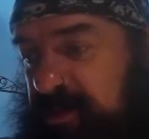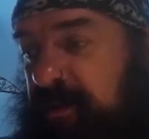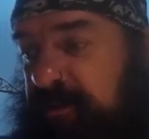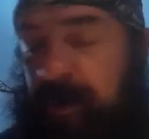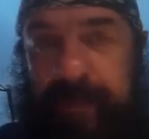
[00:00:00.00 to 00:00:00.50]

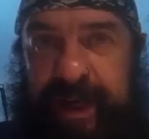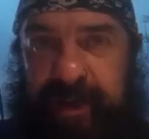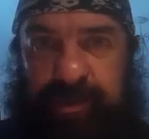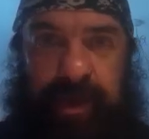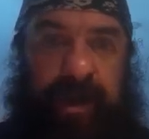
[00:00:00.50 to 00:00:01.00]
for me
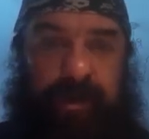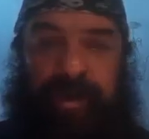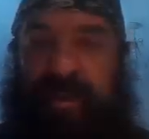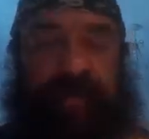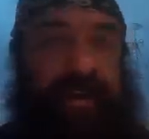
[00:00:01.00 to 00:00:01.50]
as well,
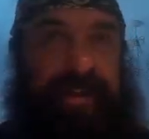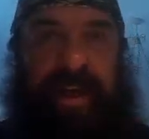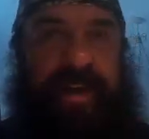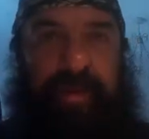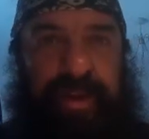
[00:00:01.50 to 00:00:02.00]
because I've never
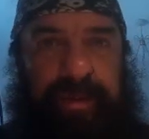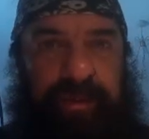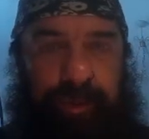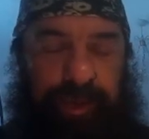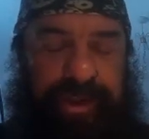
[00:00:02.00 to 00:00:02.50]
tied with this
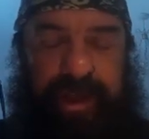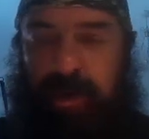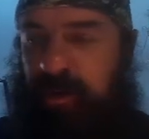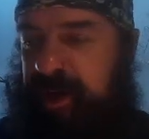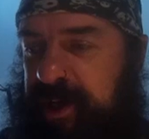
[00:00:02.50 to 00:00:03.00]
before,
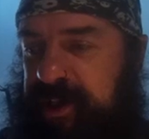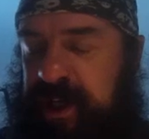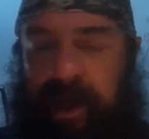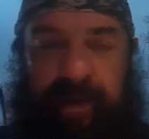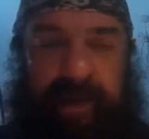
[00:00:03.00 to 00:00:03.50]
so we're see
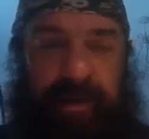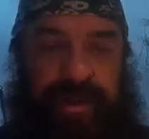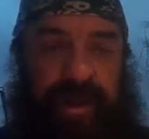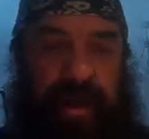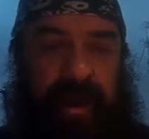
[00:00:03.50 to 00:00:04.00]
how it
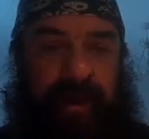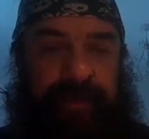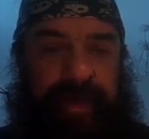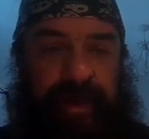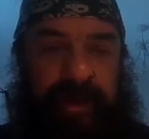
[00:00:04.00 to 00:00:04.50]
goes.
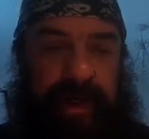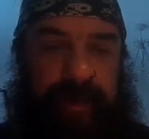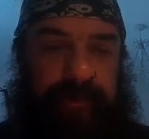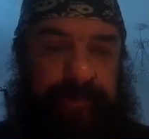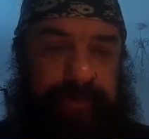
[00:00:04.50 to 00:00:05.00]
Okay,
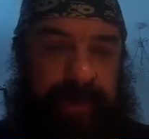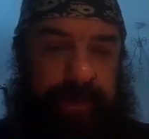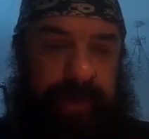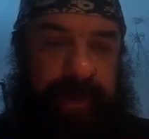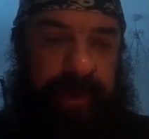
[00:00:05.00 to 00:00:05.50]

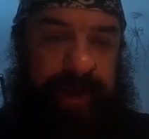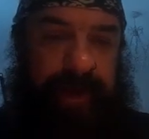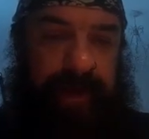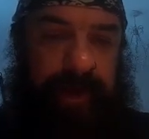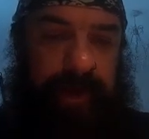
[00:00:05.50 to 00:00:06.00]
we'll get that in.